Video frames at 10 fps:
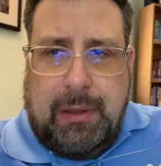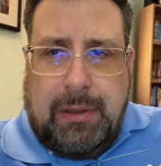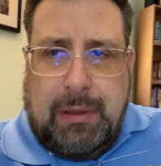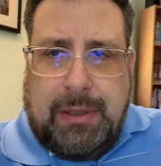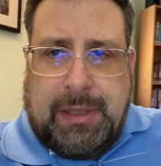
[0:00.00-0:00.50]

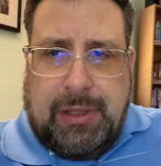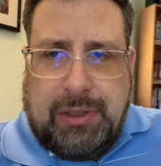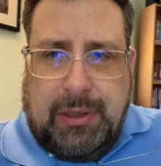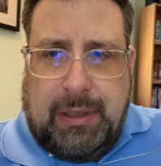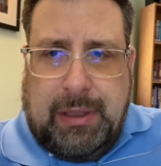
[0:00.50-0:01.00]

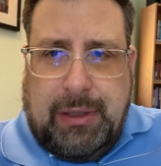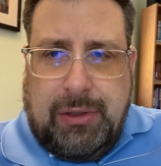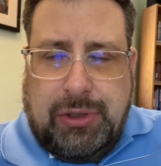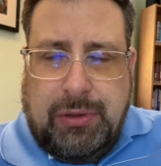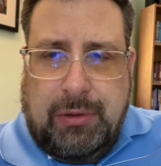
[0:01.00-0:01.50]
Essentially,
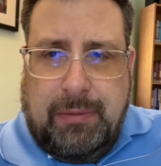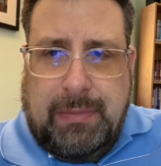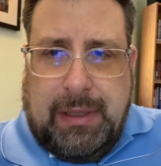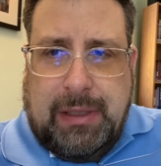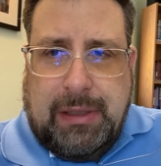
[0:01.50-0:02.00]
Shulem
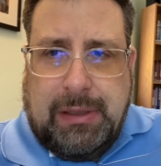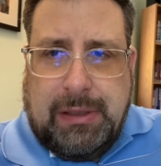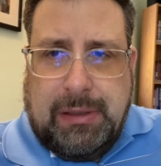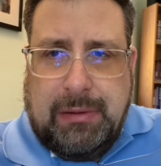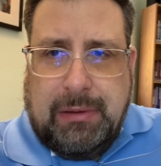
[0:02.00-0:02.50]

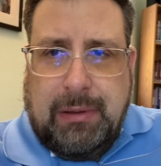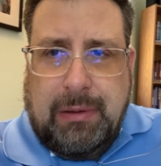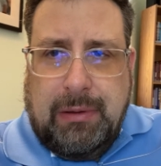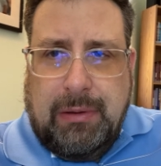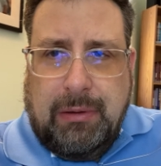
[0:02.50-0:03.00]
is
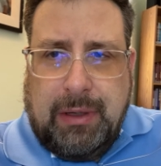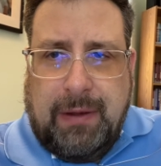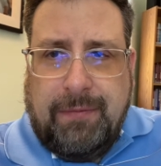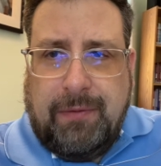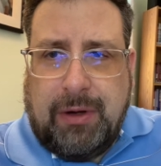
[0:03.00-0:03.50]

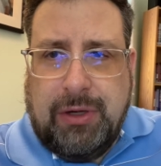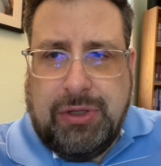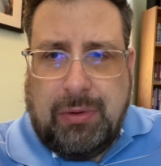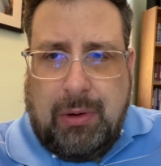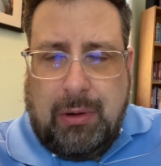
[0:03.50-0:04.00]
looking for
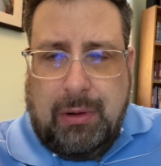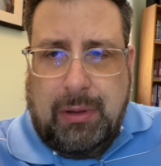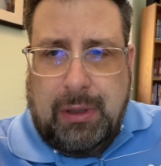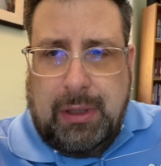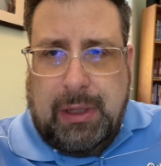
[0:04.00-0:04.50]
control.
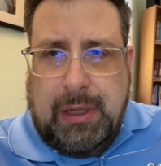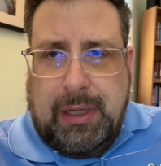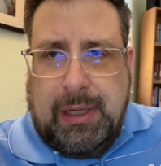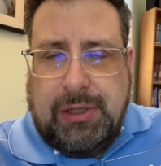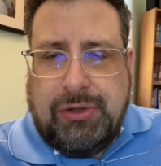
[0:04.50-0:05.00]

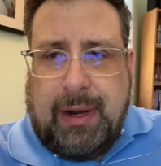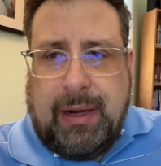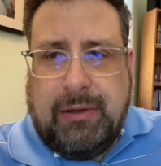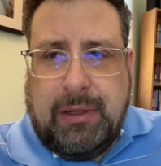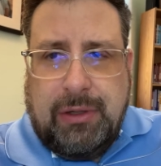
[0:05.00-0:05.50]
He's
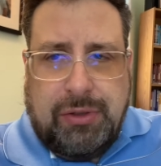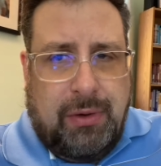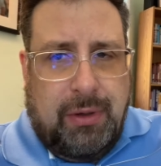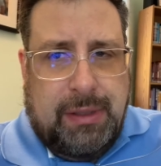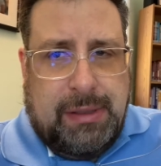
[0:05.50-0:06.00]
trying to
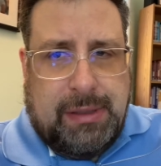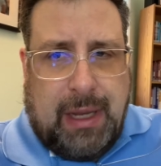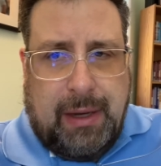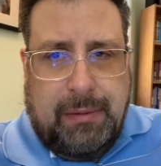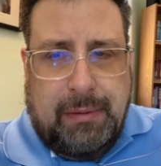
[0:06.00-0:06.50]
control his
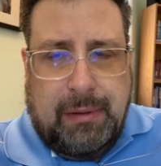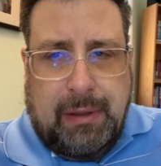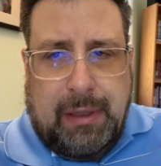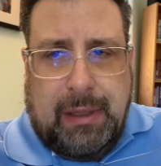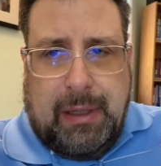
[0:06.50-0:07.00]
son.
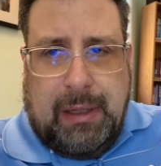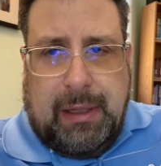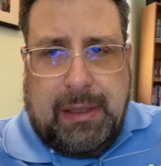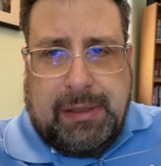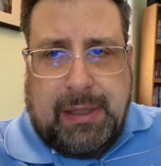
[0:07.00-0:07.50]

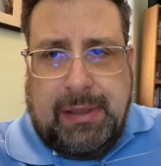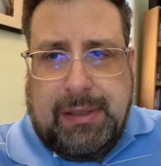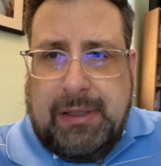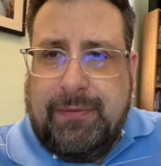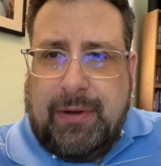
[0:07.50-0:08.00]
His son is
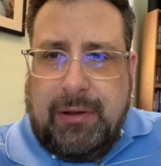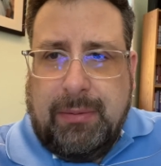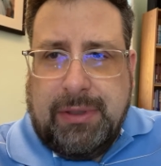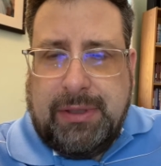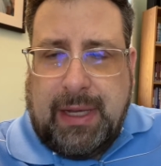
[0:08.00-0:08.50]
in a
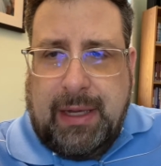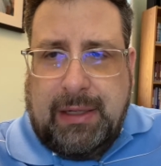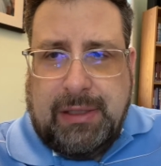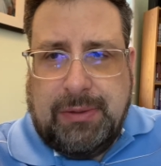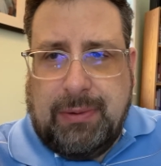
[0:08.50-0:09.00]
vulnerable state.
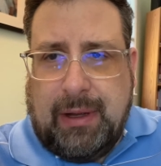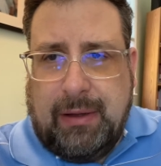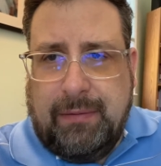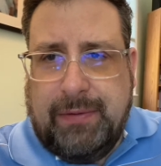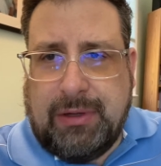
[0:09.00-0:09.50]
He's
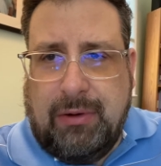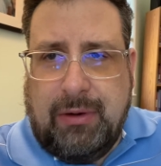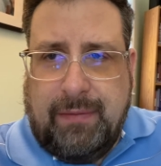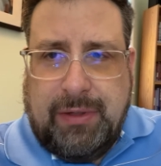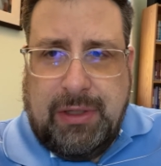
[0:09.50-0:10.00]
12. He's going
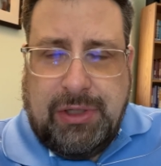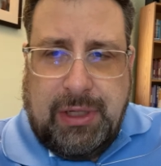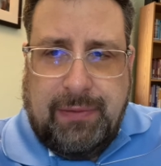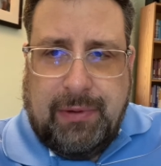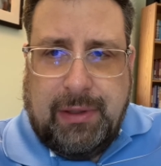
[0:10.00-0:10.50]
off to
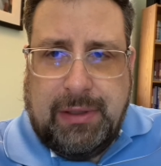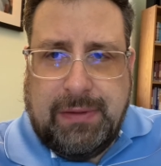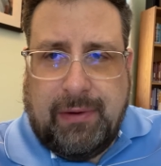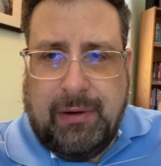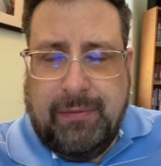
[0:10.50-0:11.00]
yeshiva. He's
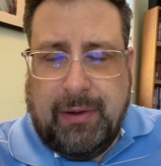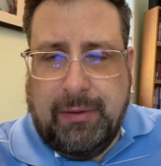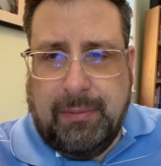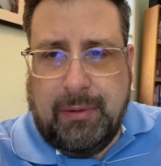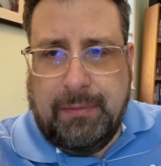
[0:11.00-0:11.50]
very
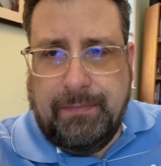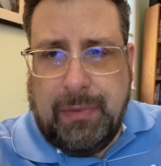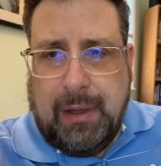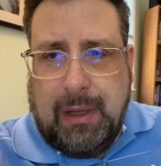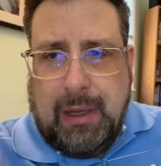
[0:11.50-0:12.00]
vulnerable.
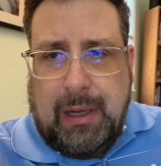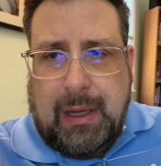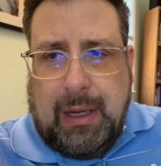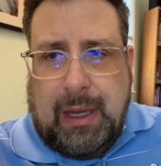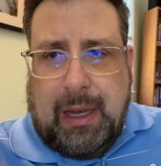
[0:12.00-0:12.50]

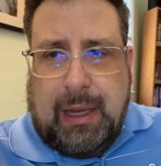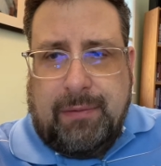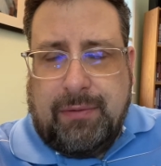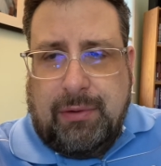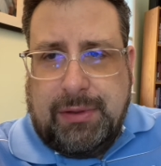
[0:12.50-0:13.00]
And
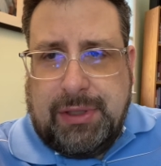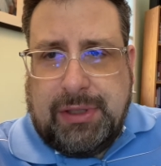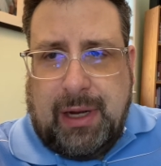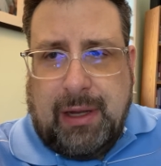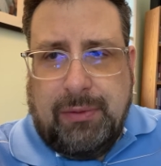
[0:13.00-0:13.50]
of course, a
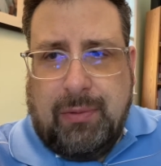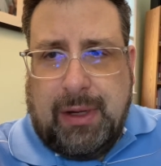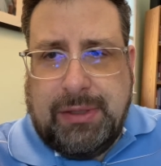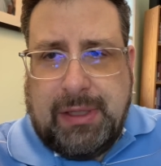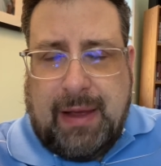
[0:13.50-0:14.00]
child
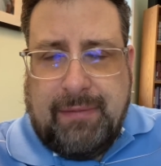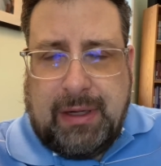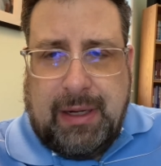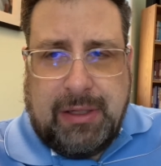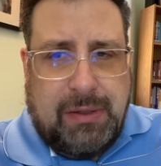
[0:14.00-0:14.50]
wants to have a
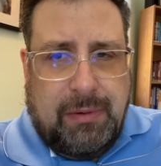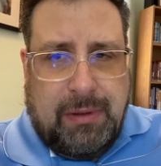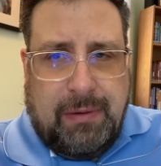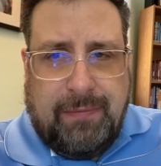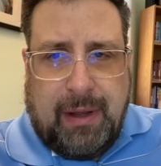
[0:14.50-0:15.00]
connection with
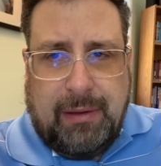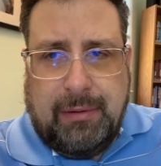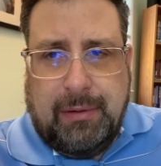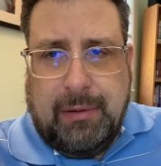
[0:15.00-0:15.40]
their father.